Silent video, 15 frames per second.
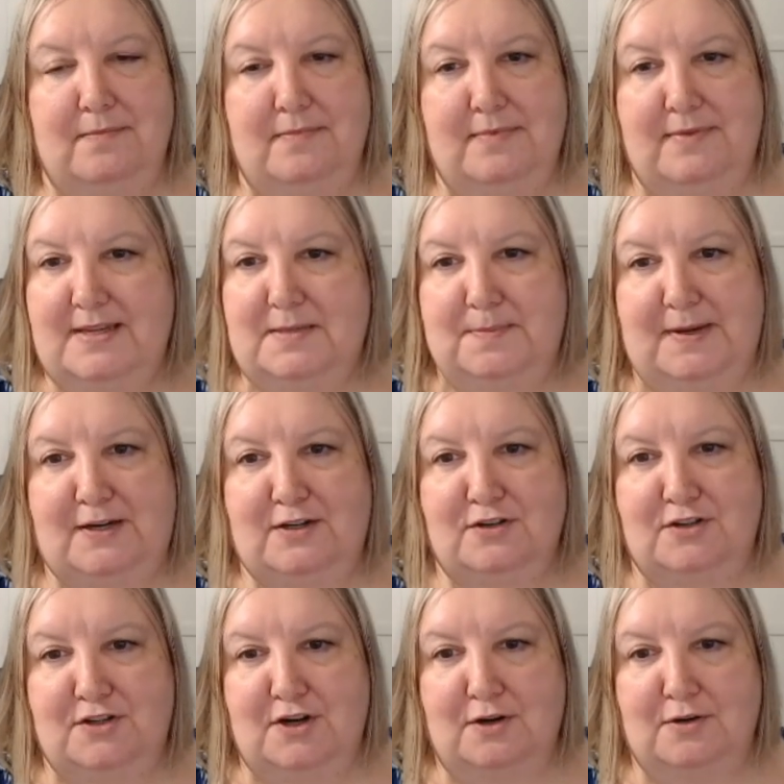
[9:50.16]
This picture
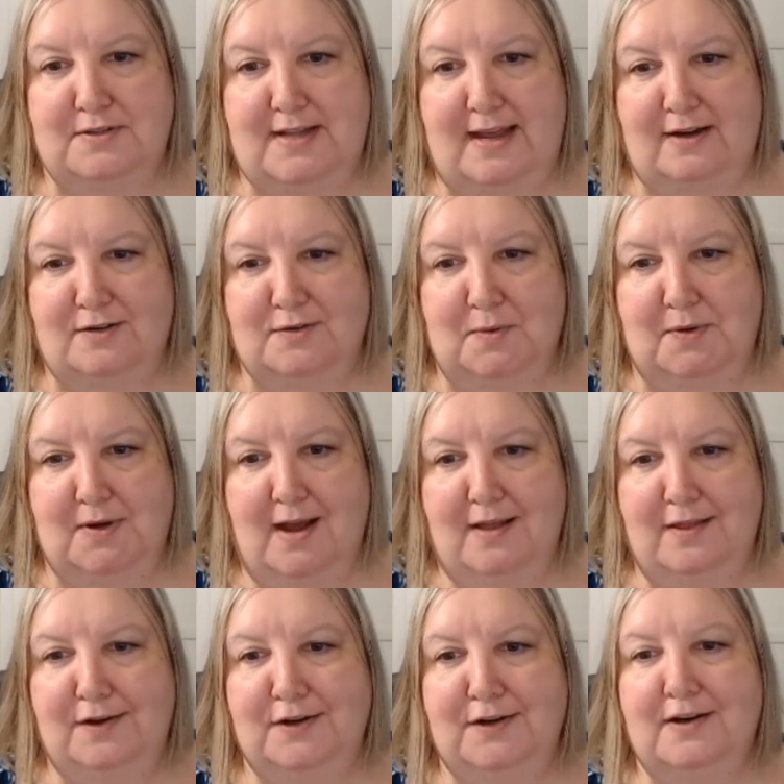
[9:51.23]
shows the actual
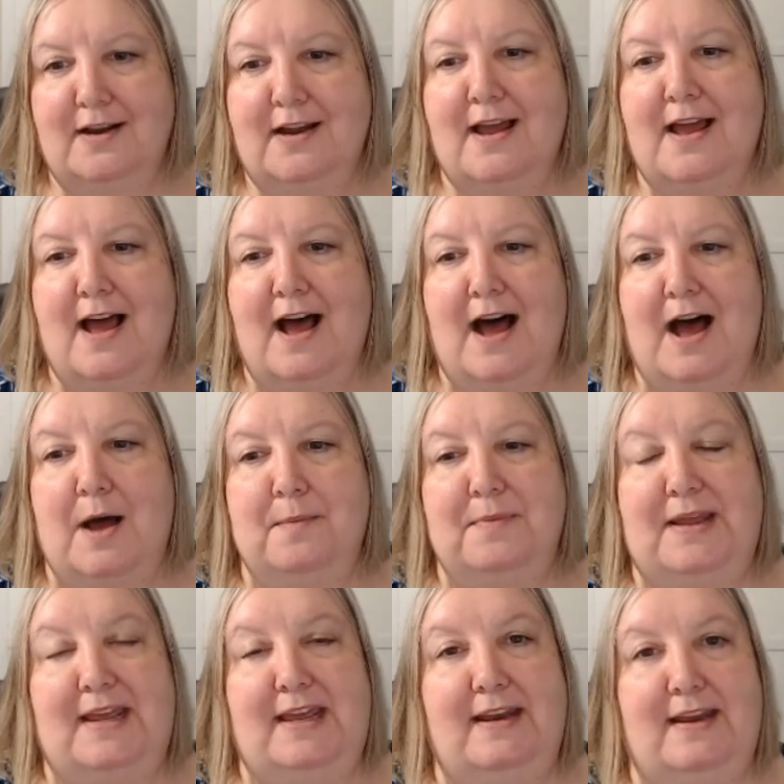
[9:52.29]
color.
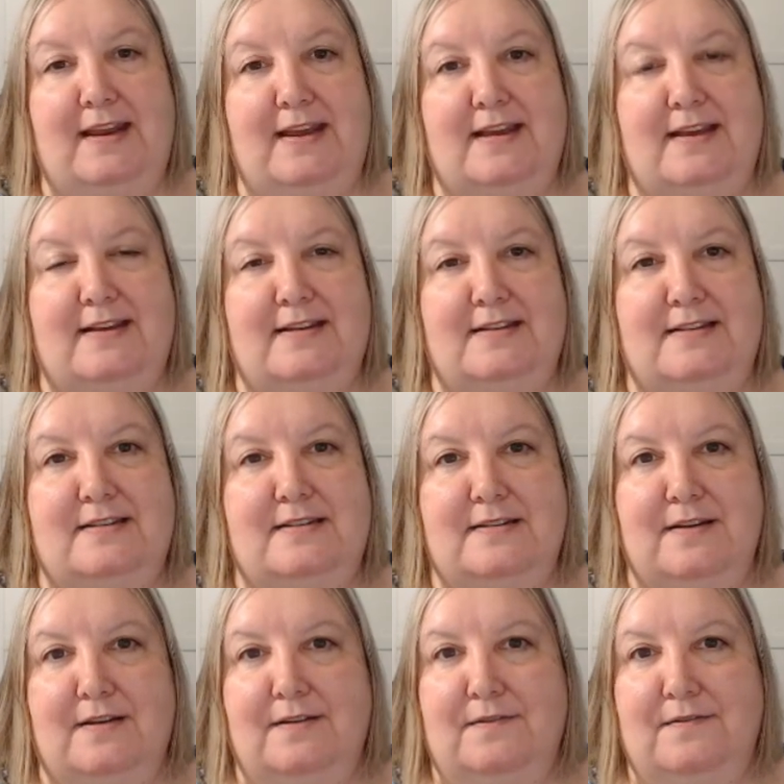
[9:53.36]
It is
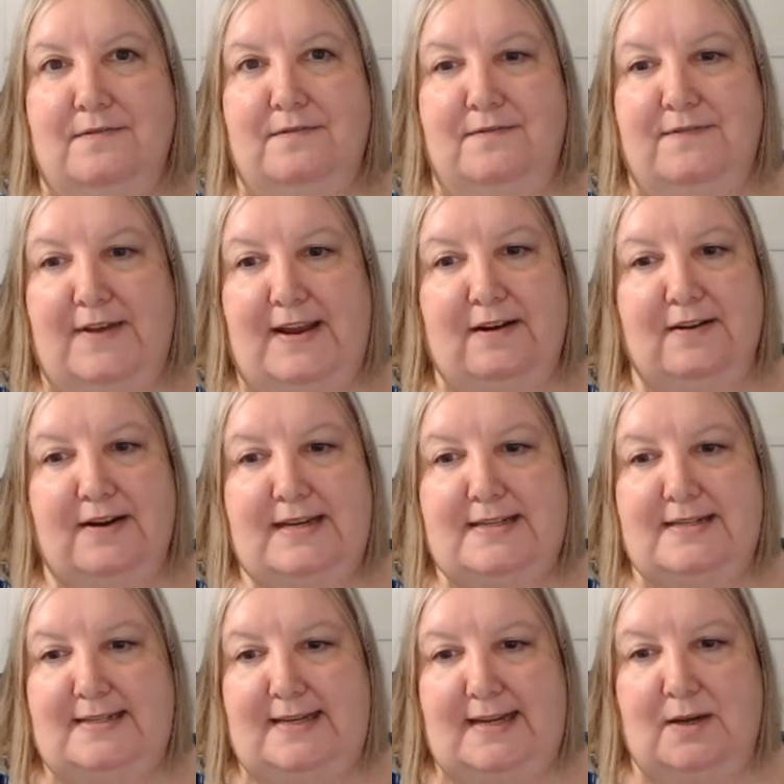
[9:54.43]
very
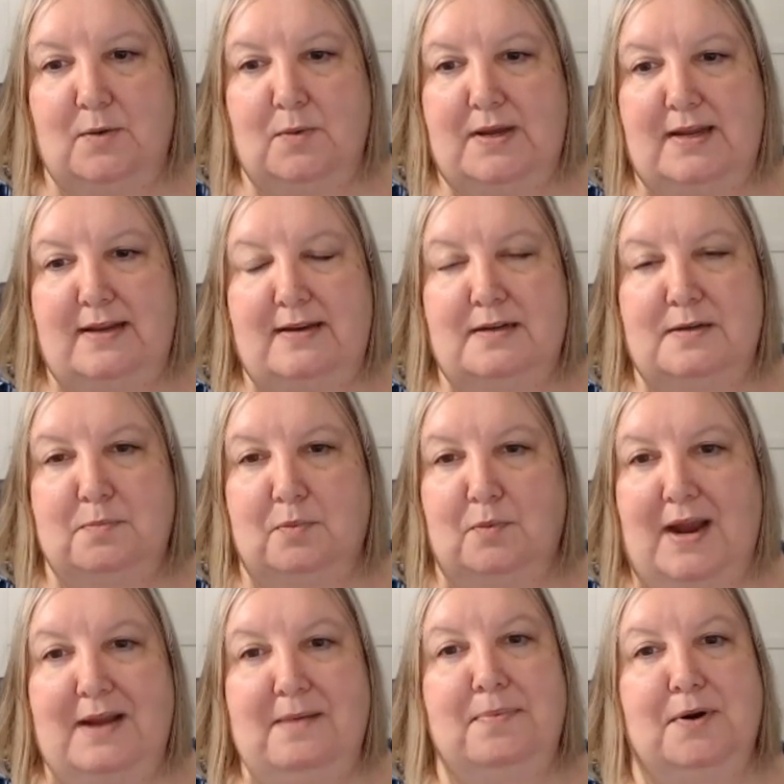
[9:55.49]
sequined,
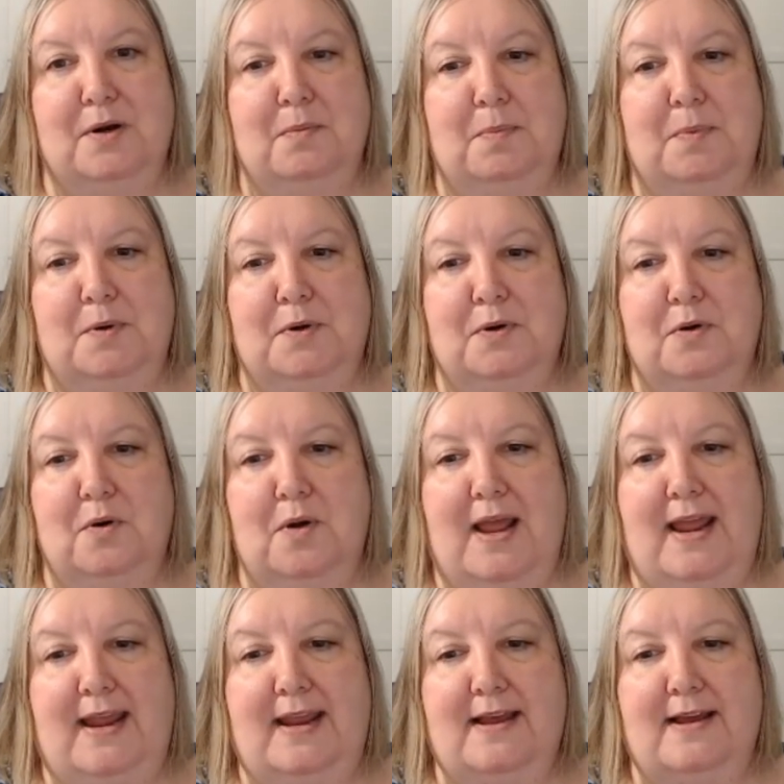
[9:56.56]
bright purple,
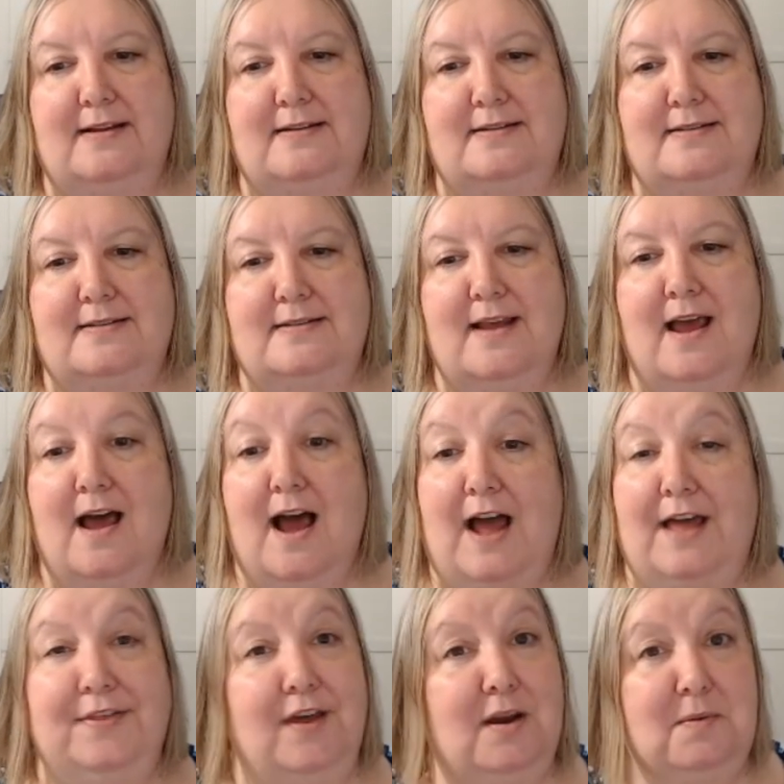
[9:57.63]
and I
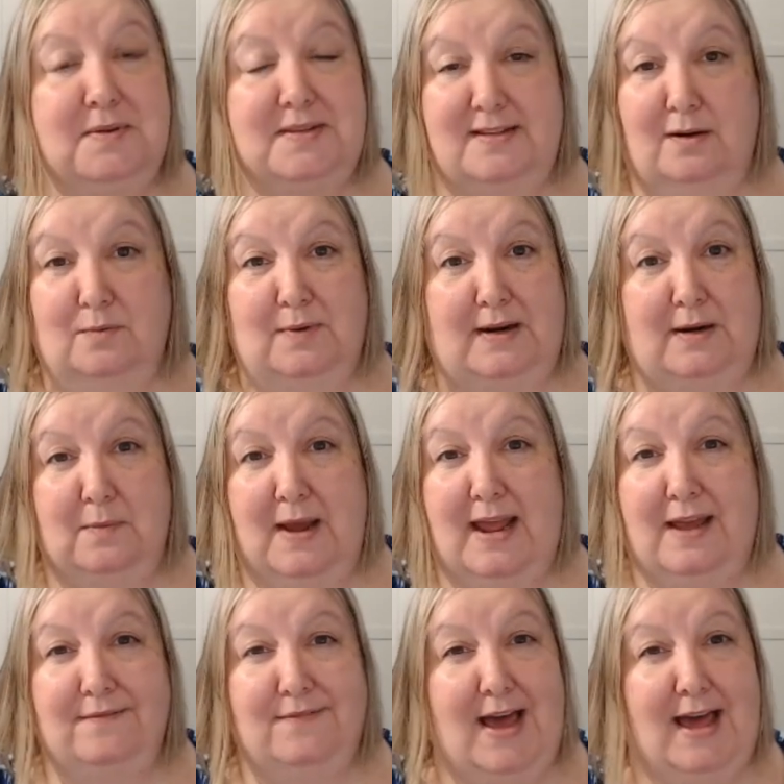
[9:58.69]
thought it would sell right away.
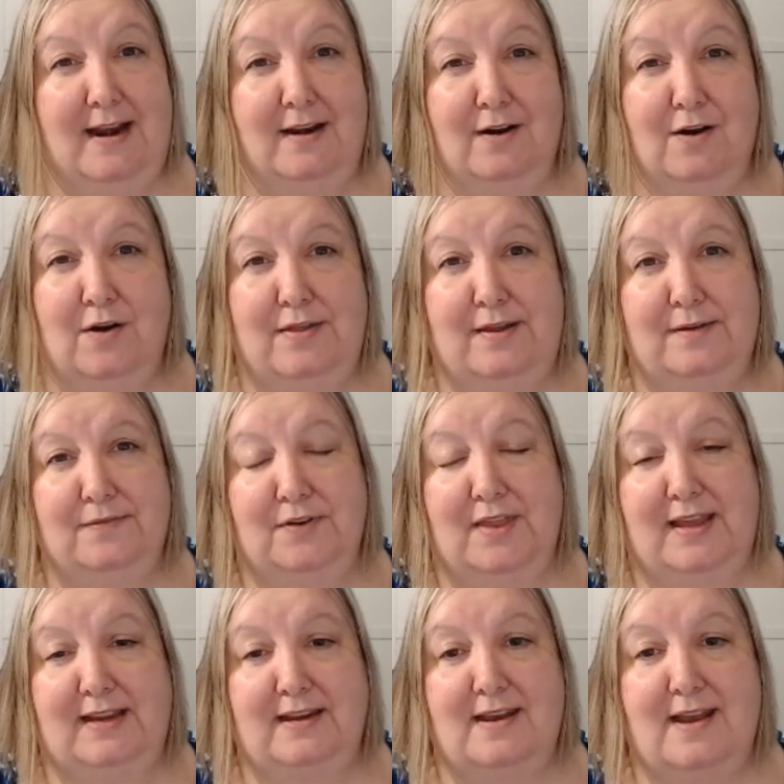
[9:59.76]
I've had it on there for
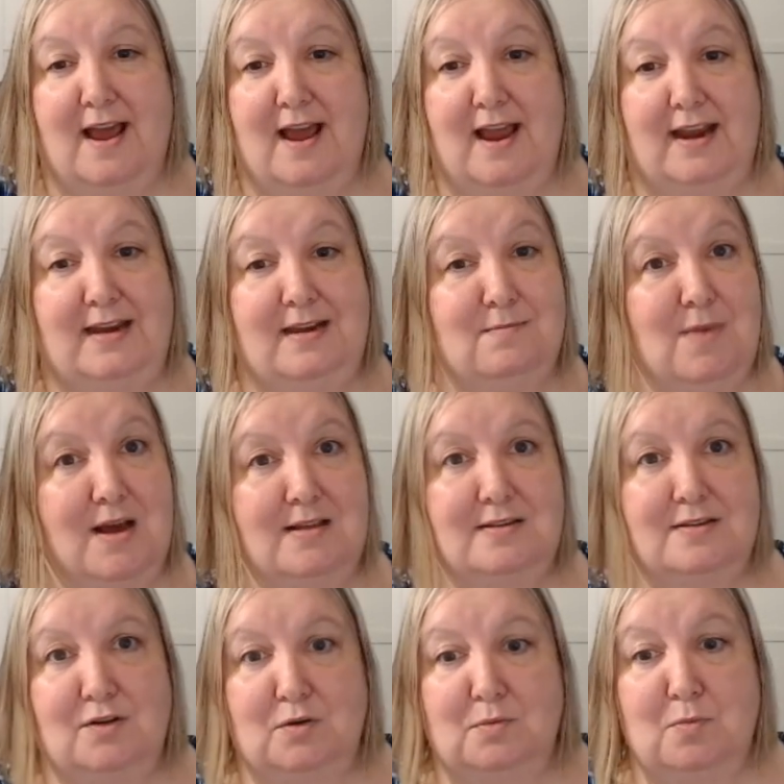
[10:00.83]
like 9
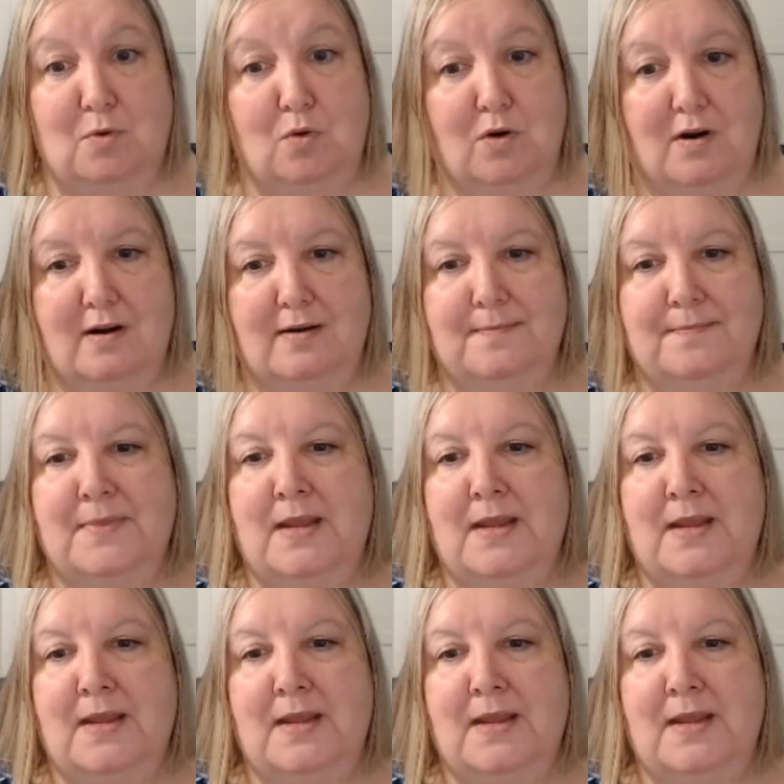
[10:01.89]
months or more.